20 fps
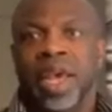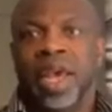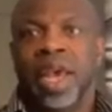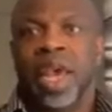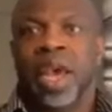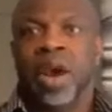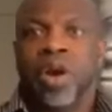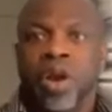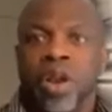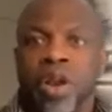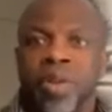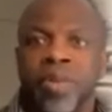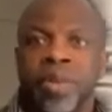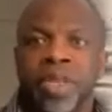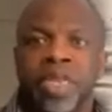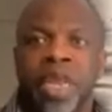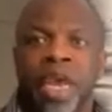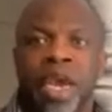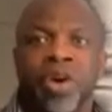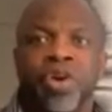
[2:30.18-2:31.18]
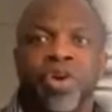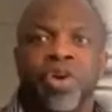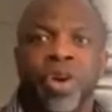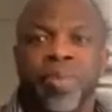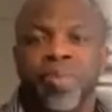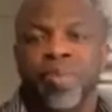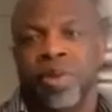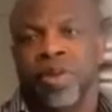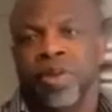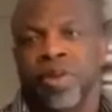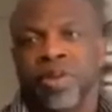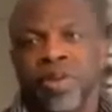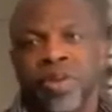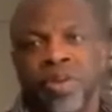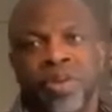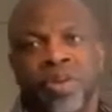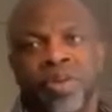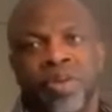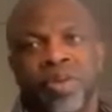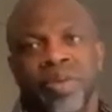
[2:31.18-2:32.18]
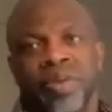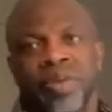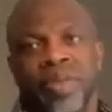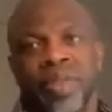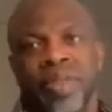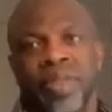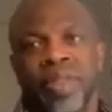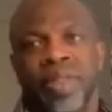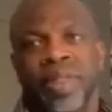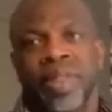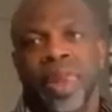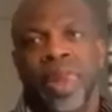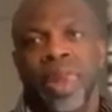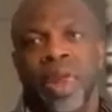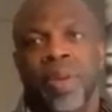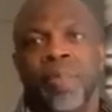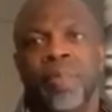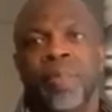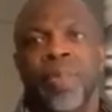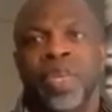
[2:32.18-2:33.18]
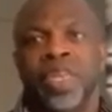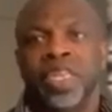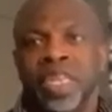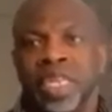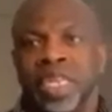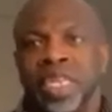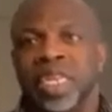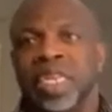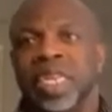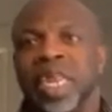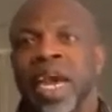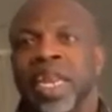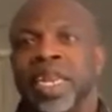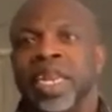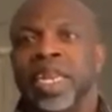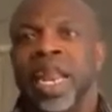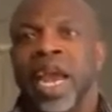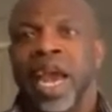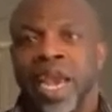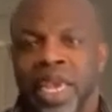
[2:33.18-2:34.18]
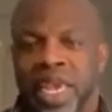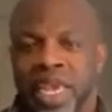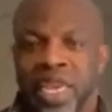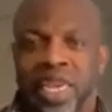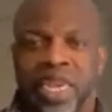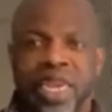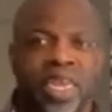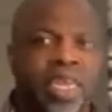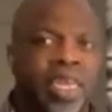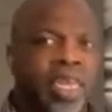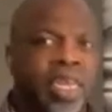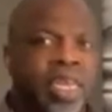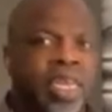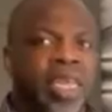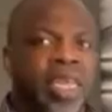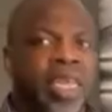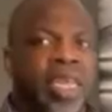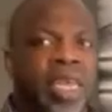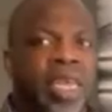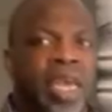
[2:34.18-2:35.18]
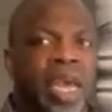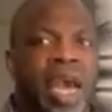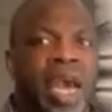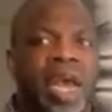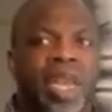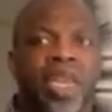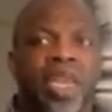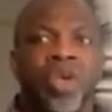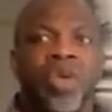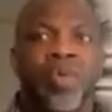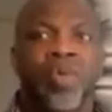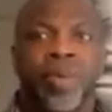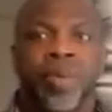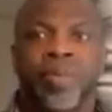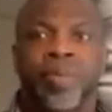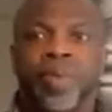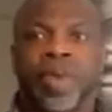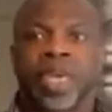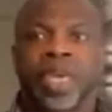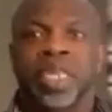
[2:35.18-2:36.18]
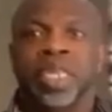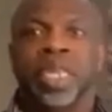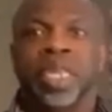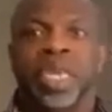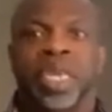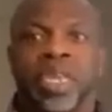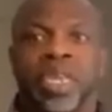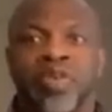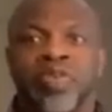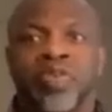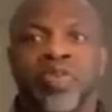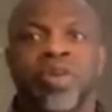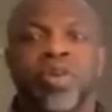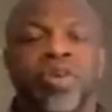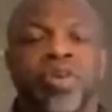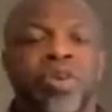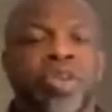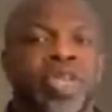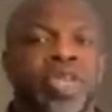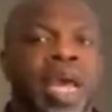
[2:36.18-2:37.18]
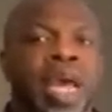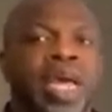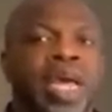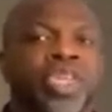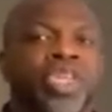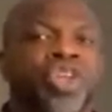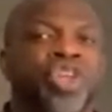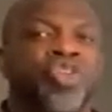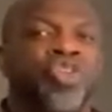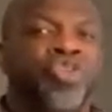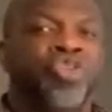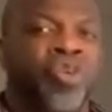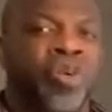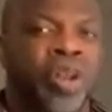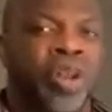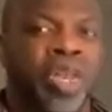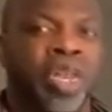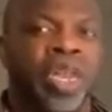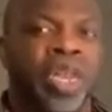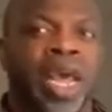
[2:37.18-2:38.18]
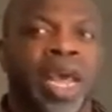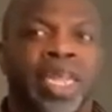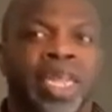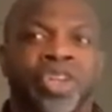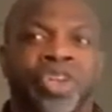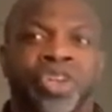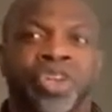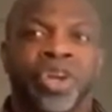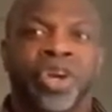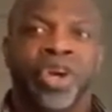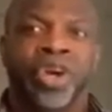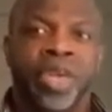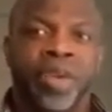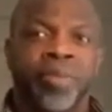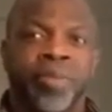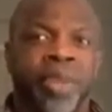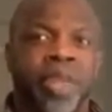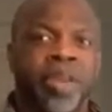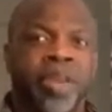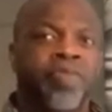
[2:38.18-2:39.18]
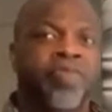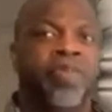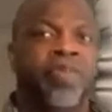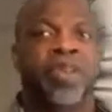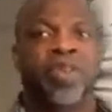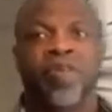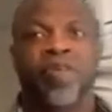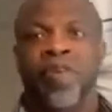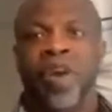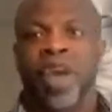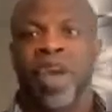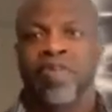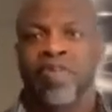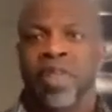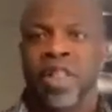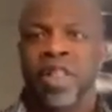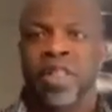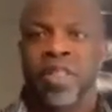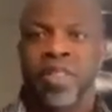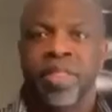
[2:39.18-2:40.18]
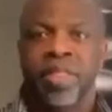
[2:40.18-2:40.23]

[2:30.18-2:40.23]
Economies are crippled. Businesses are dying. And human beings, individuals, are struggling and screaming for survival